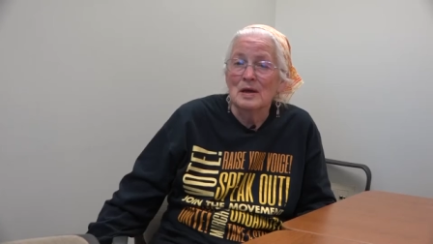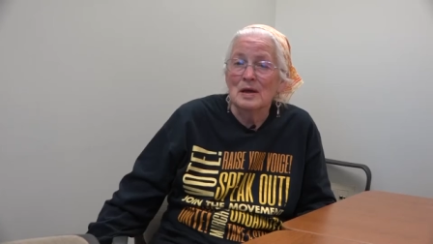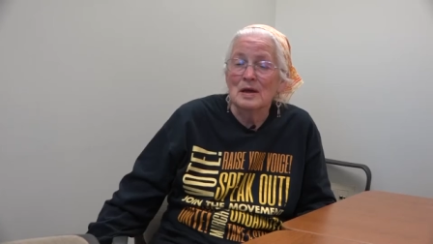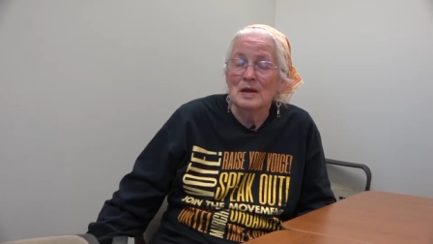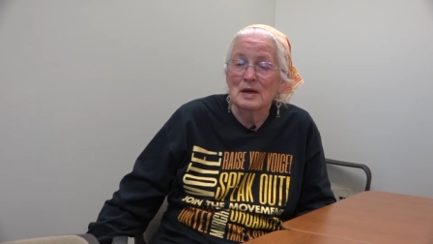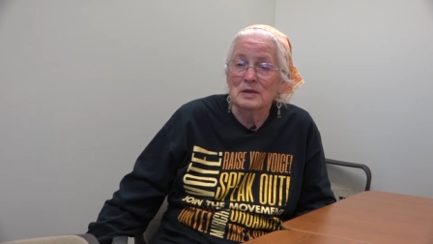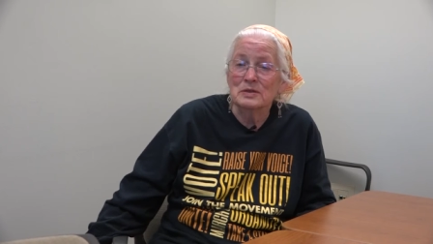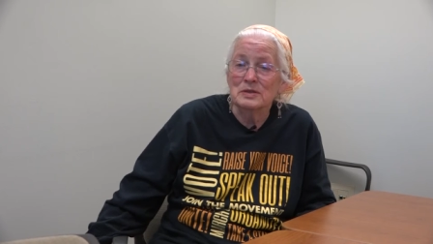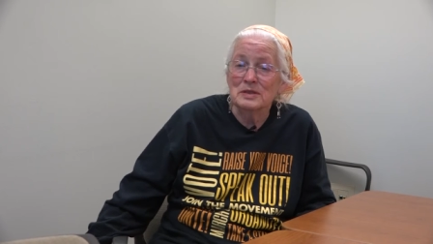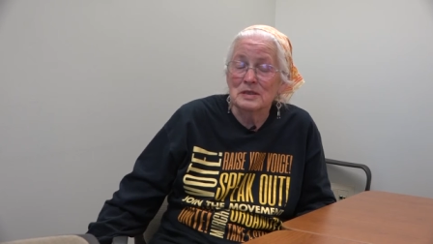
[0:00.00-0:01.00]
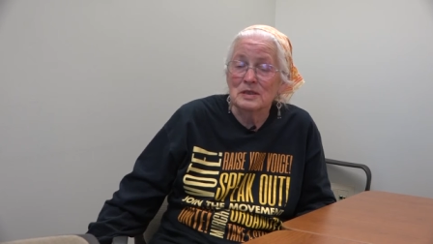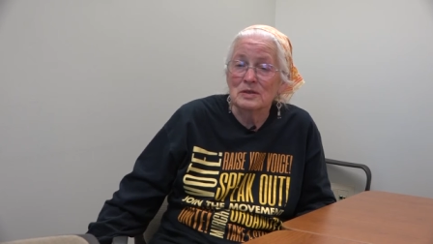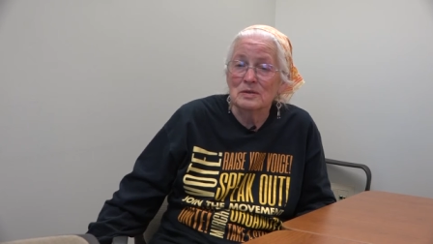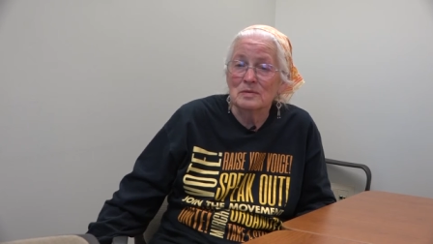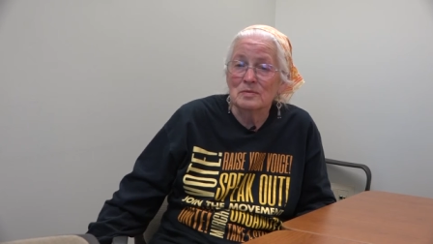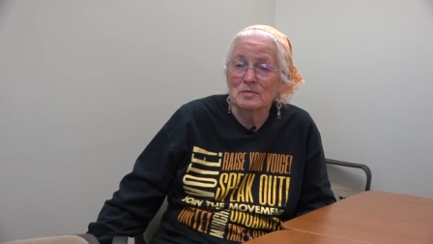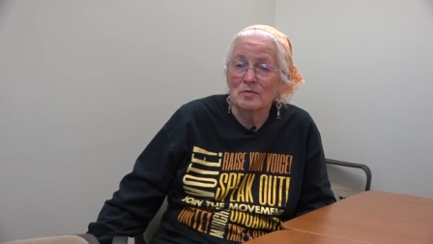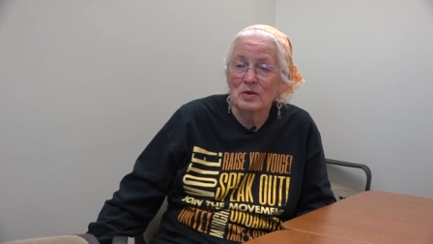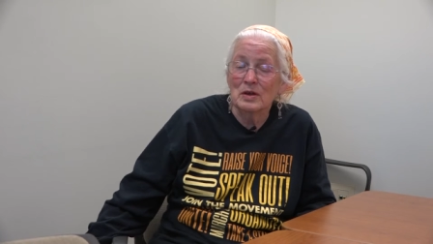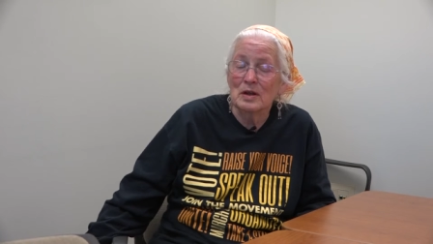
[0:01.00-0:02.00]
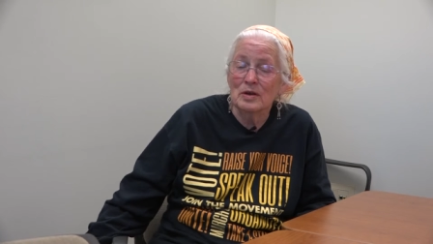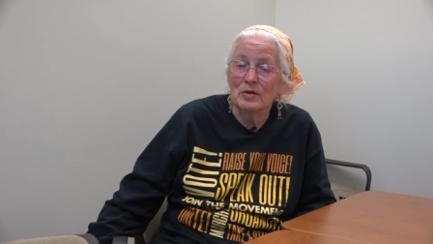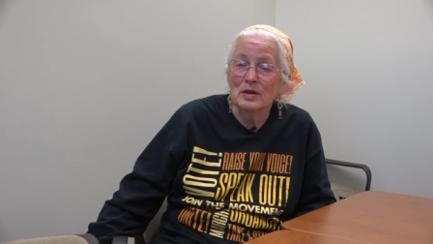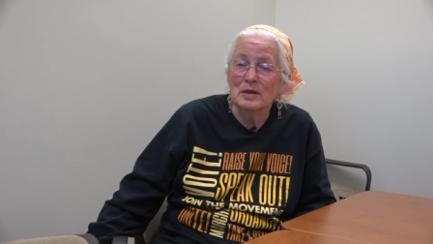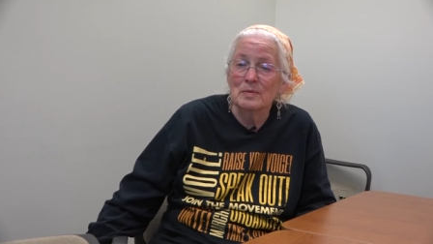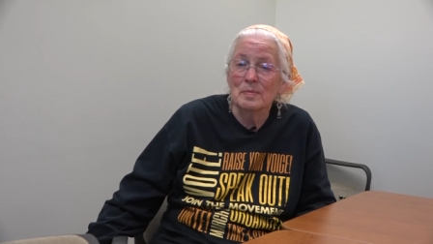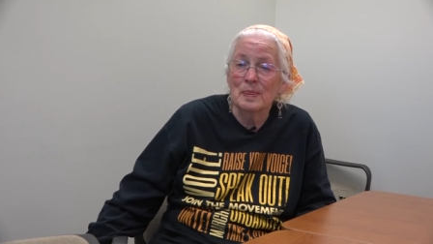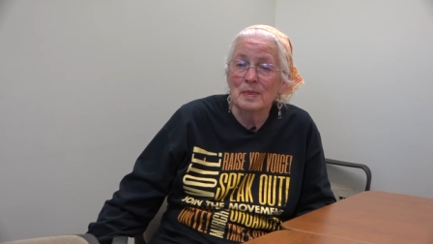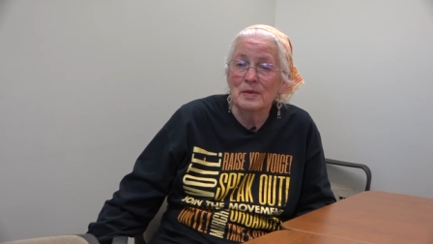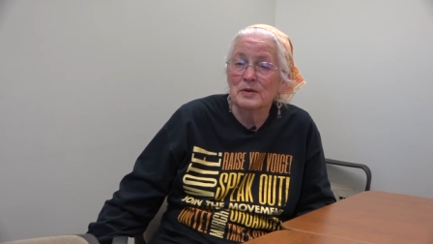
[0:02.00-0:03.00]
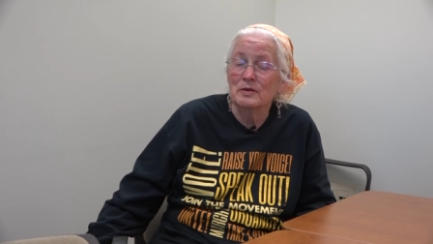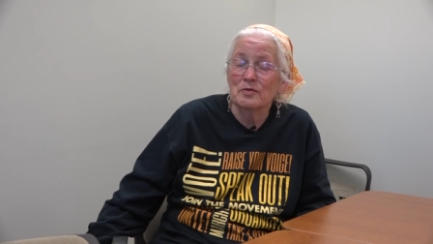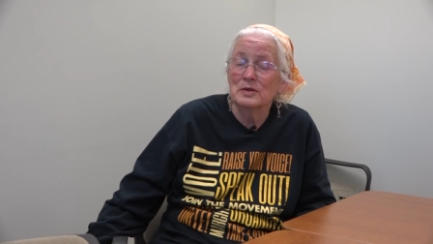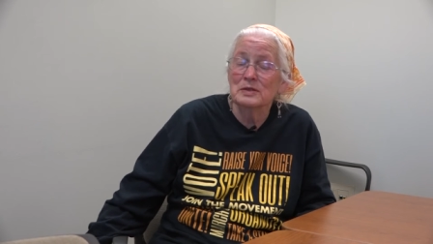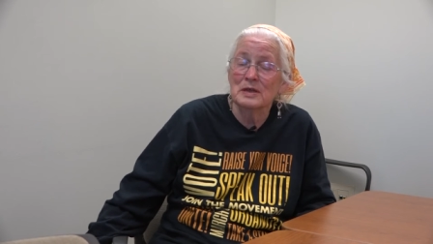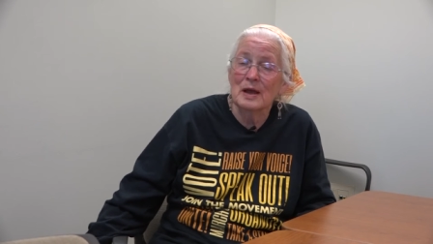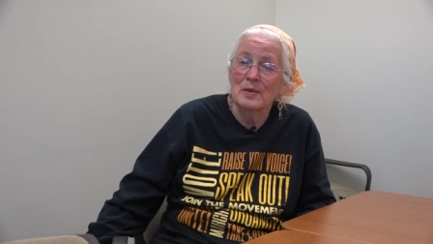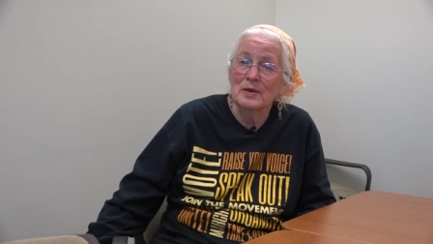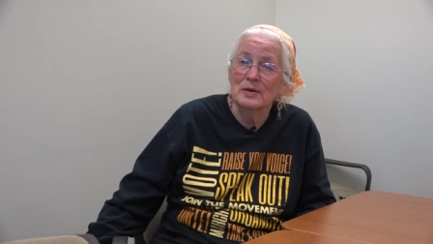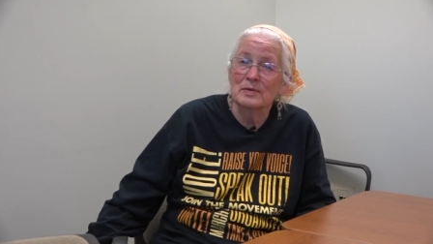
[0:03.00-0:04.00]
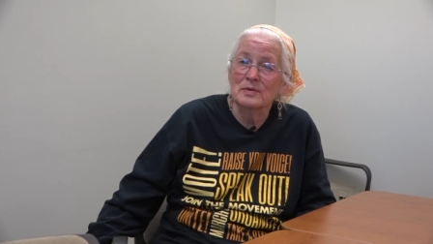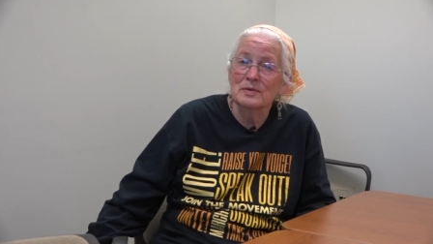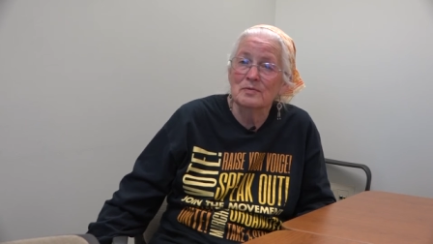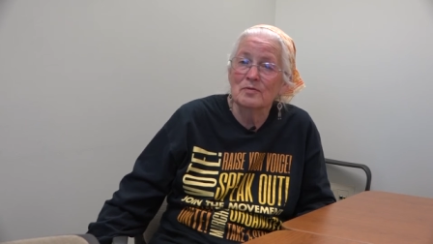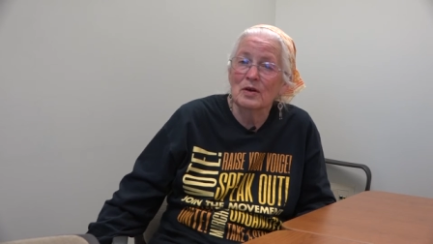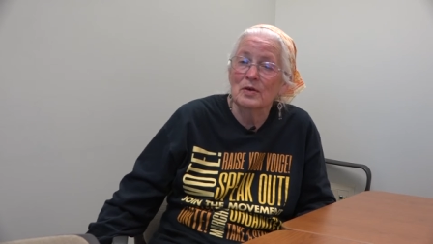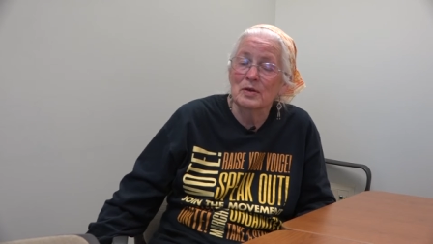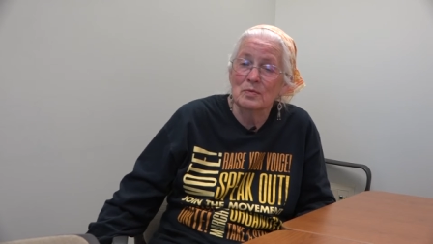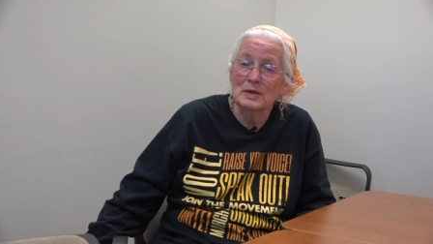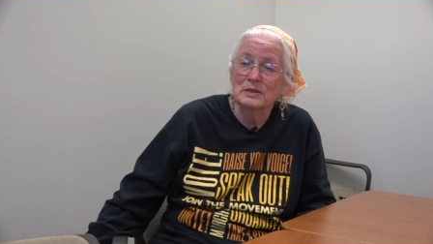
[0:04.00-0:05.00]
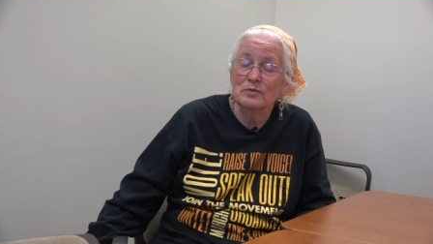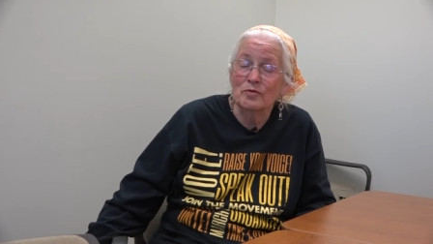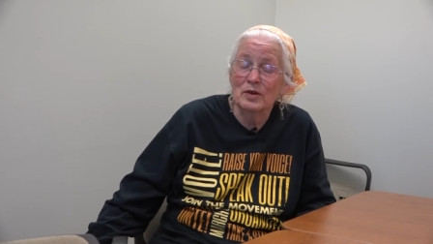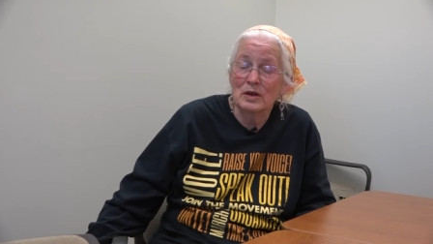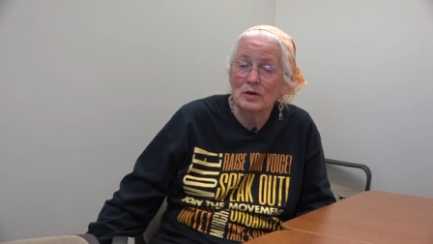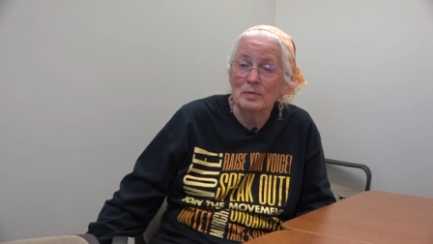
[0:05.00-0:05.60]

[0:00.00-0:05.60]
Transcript: and I could see very clearly the difference and that felt it wasn't fair.